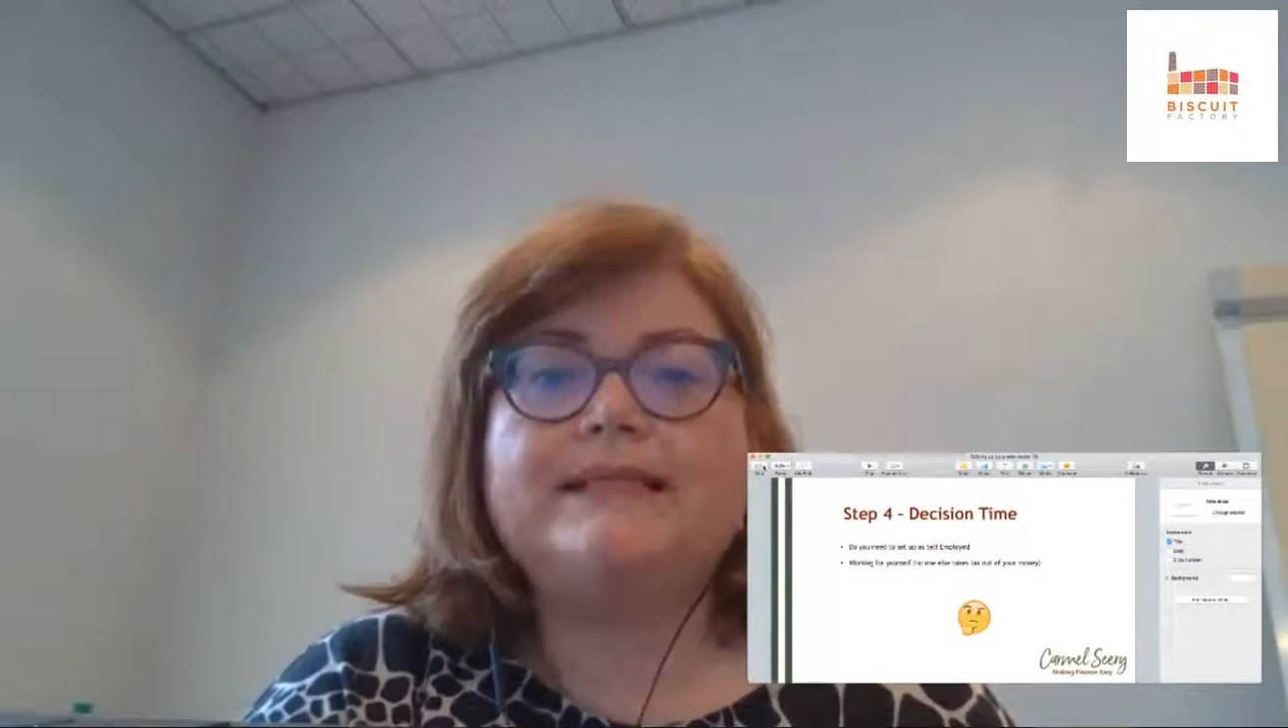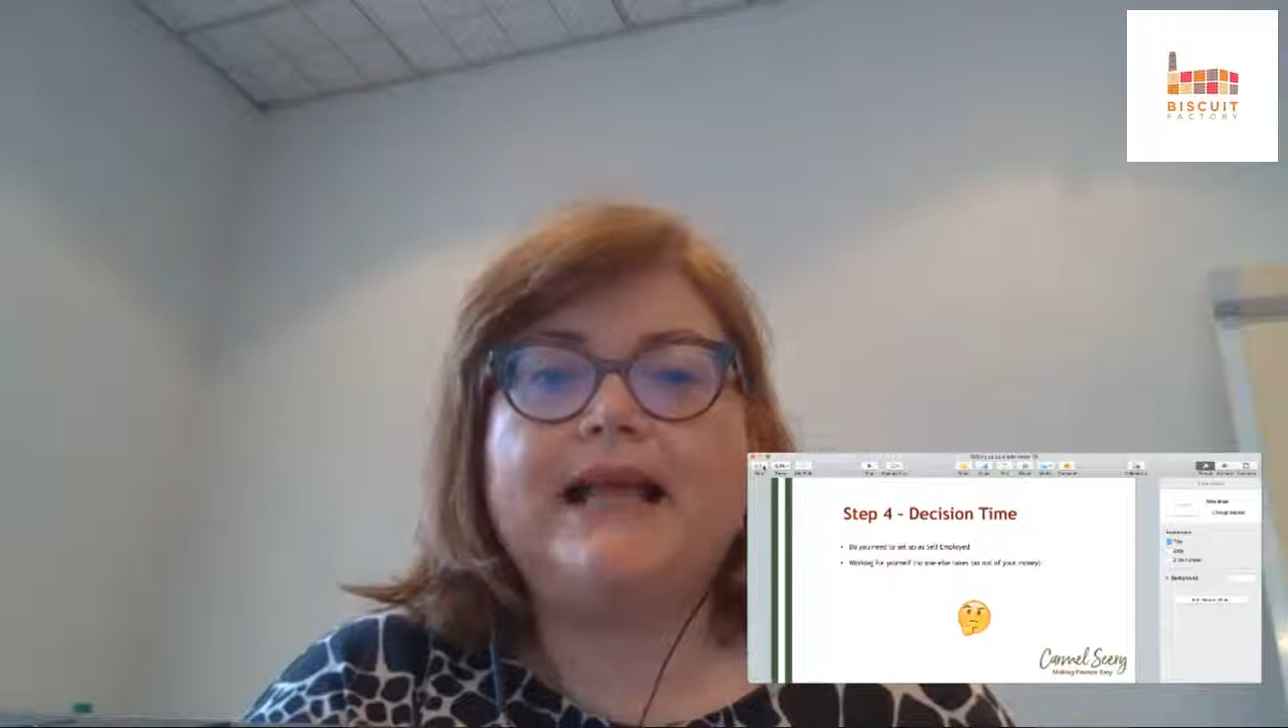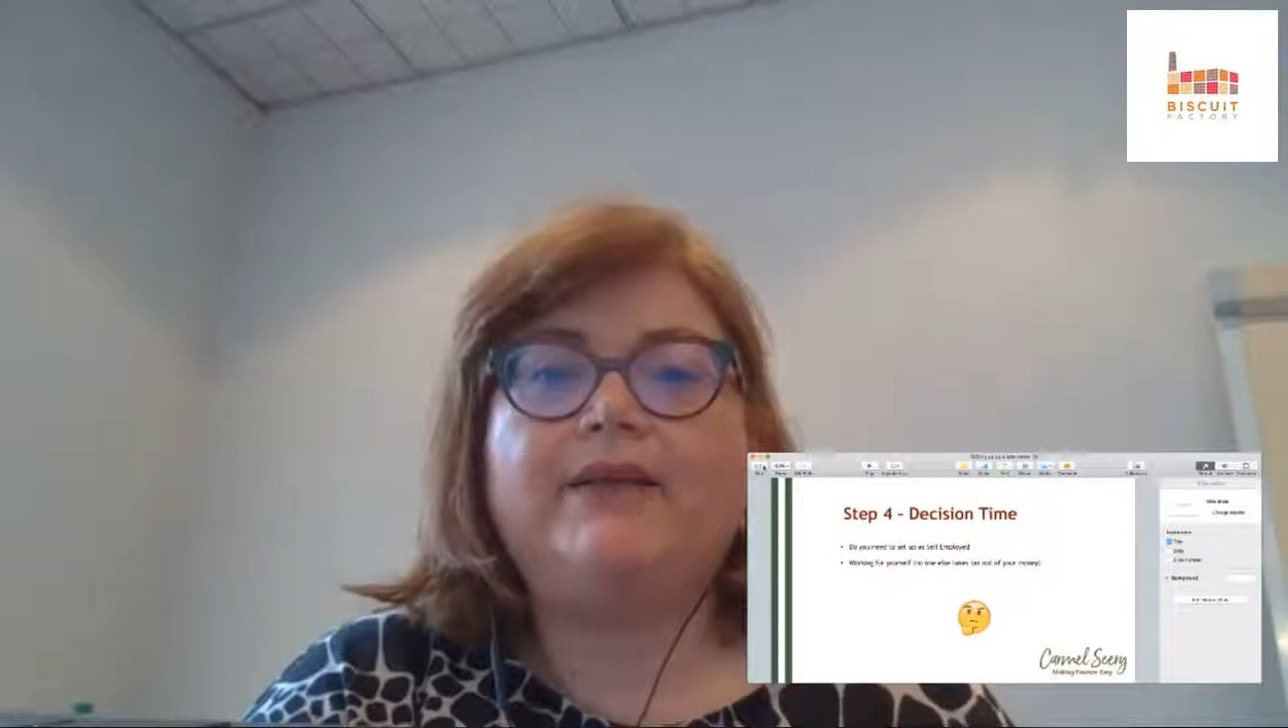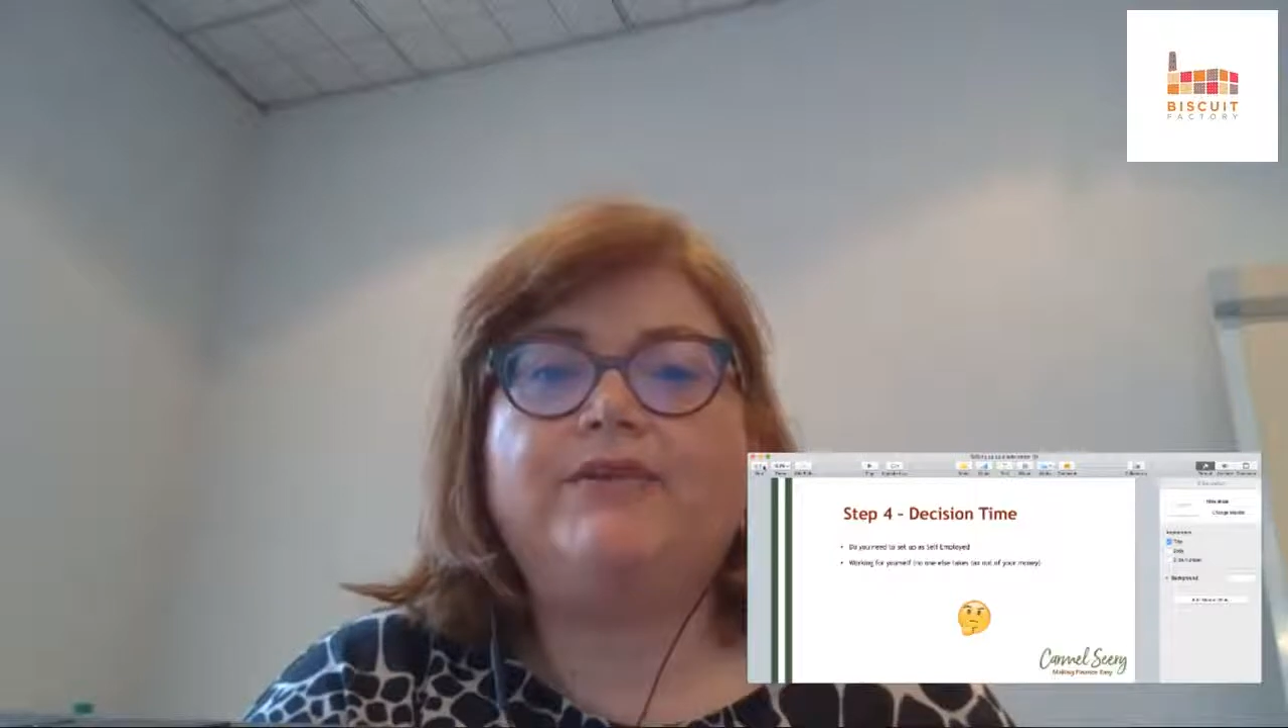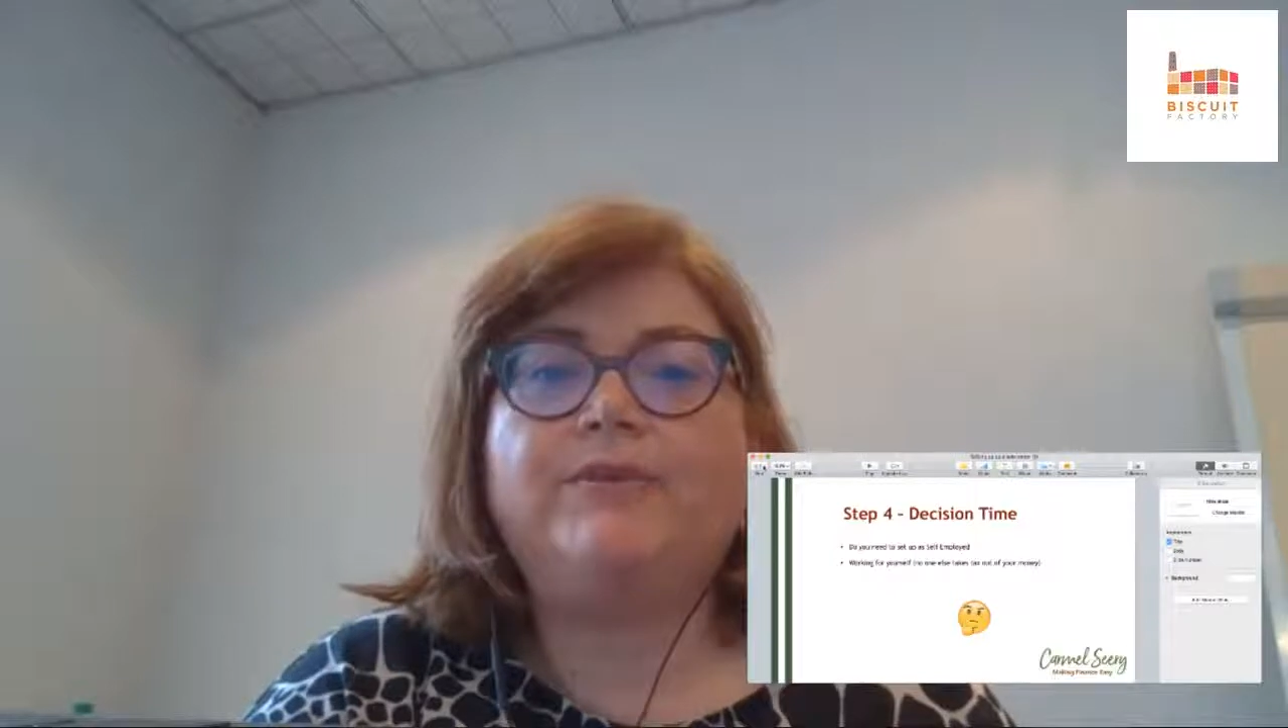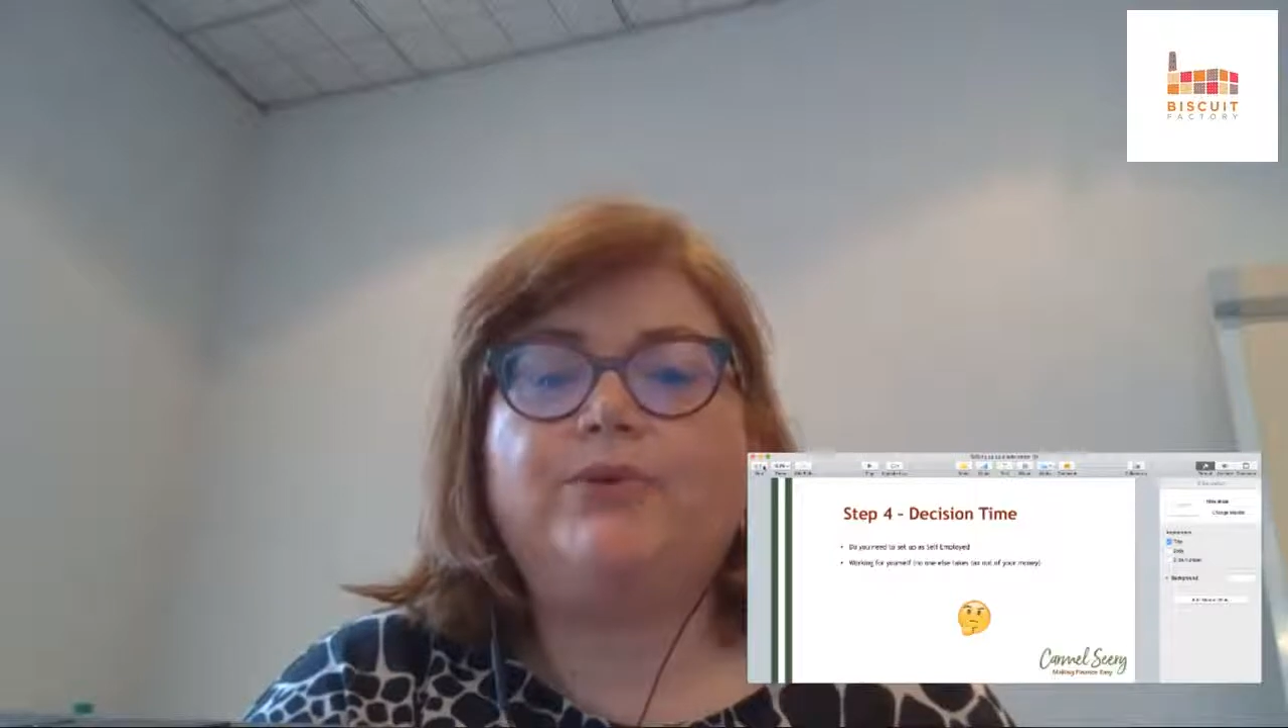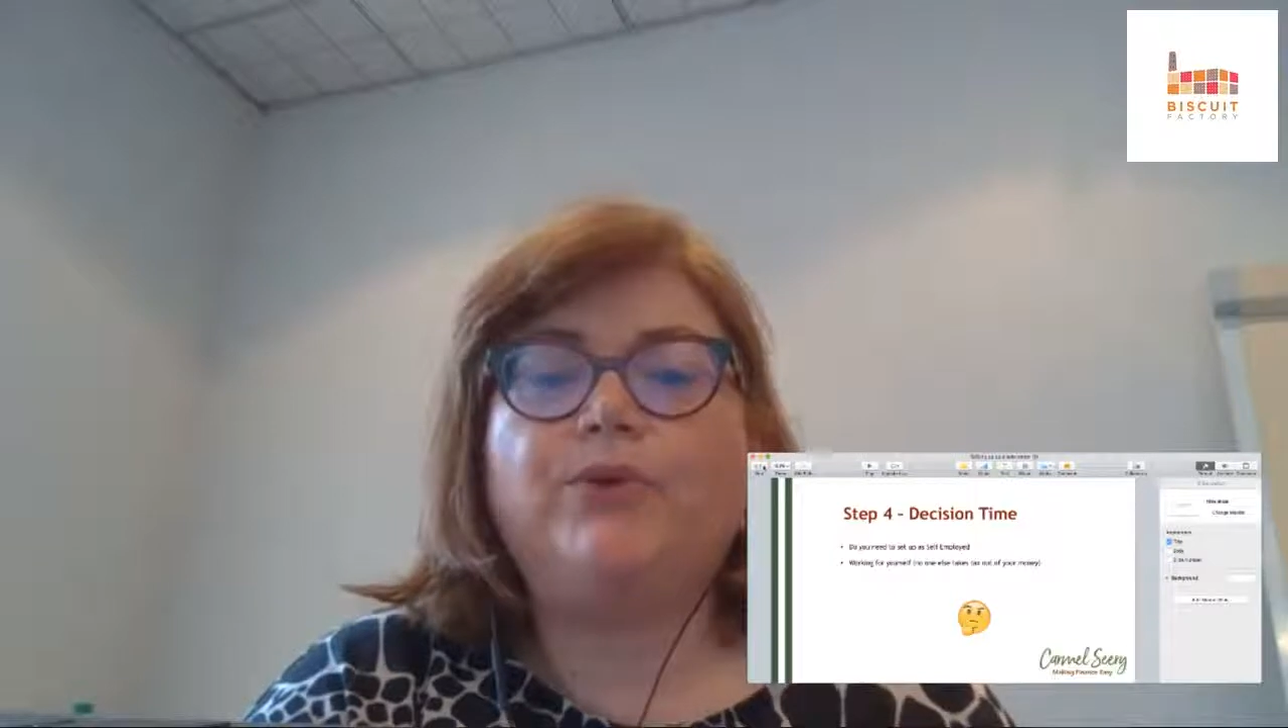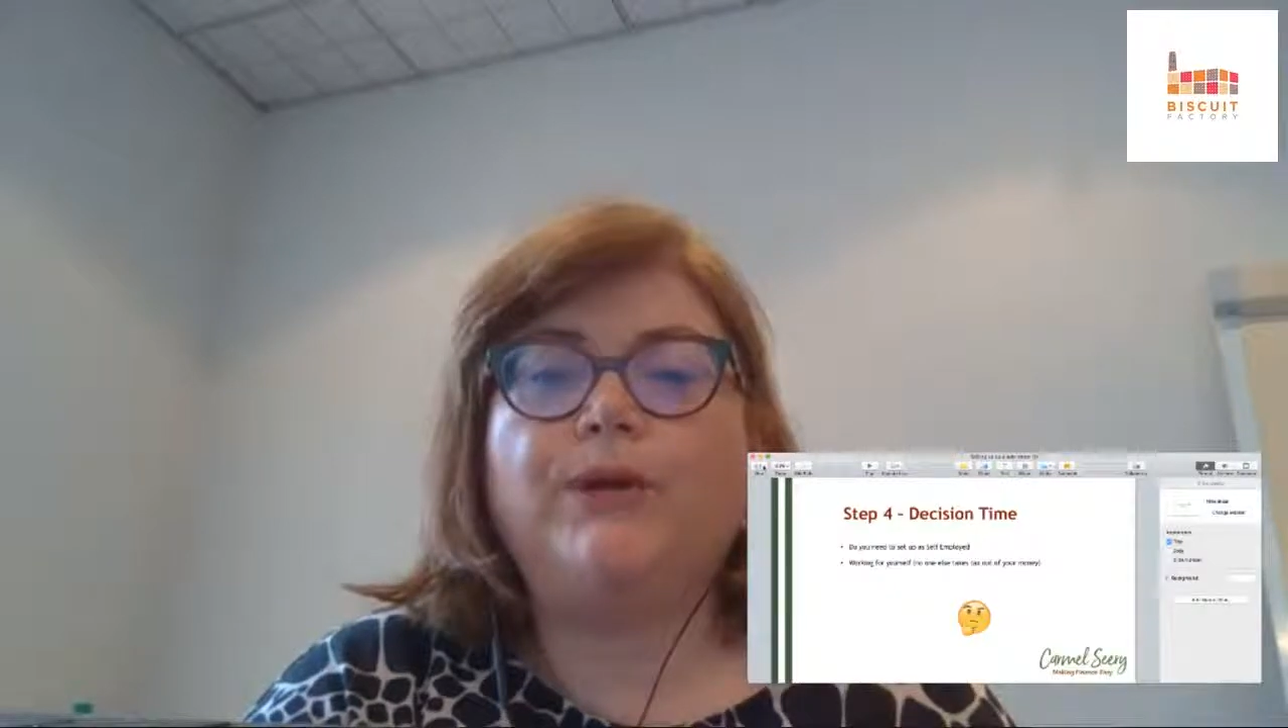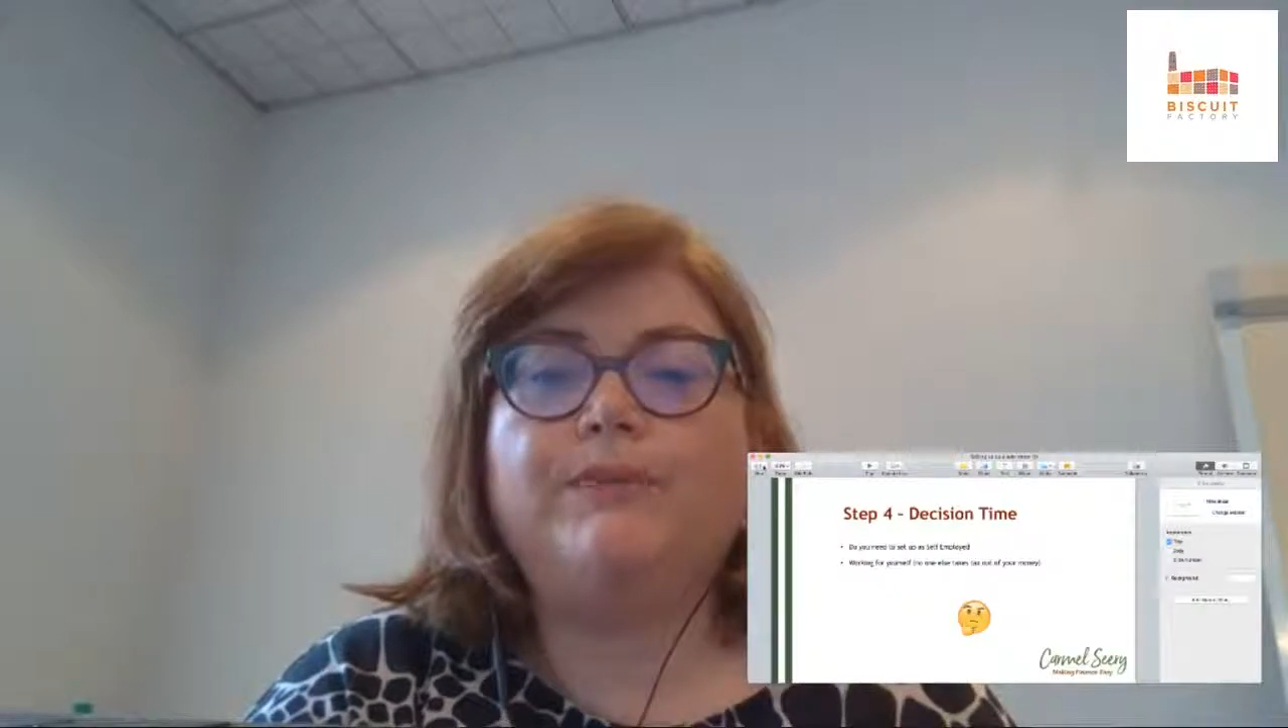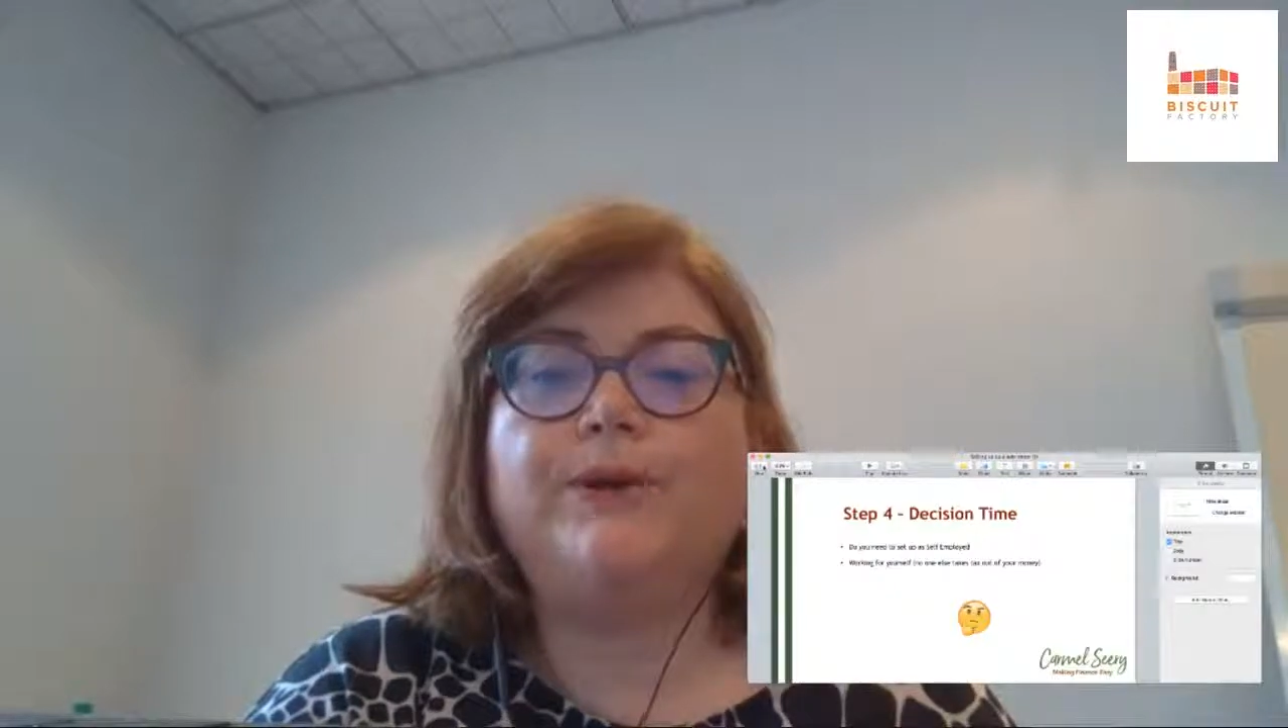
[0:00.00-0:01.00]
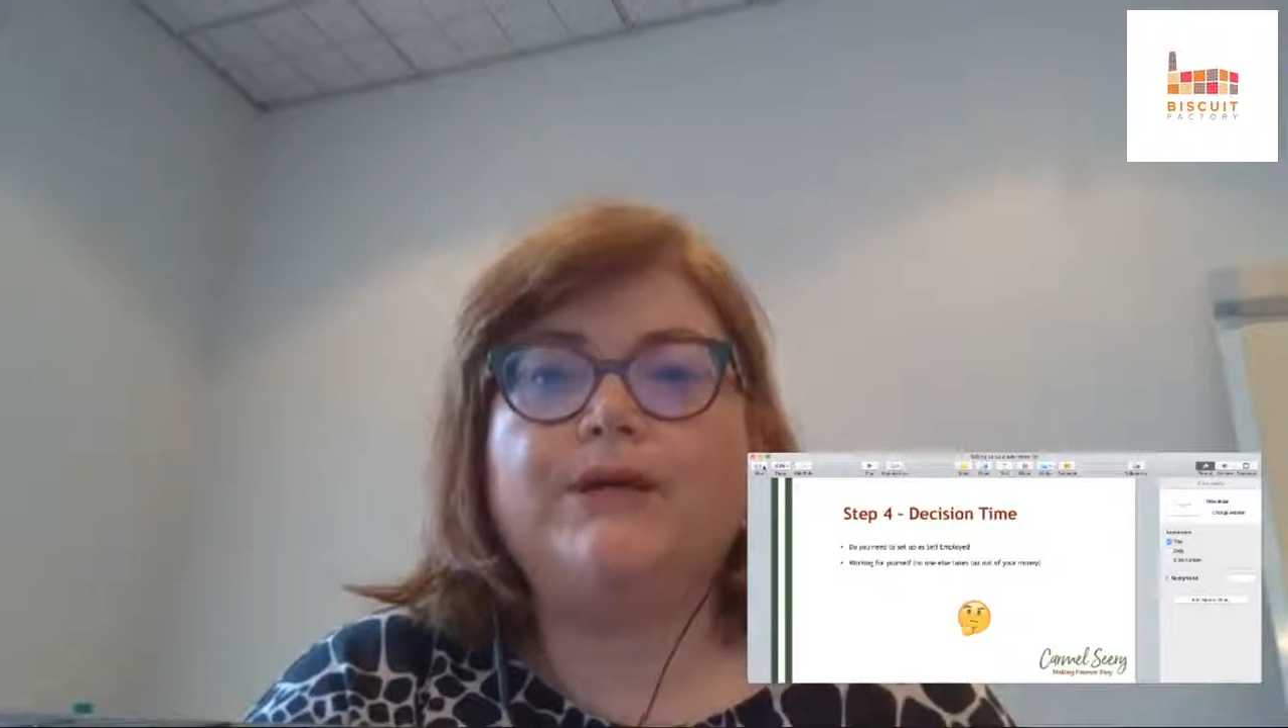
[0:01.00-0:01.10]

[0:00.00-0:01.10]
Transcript: self-employed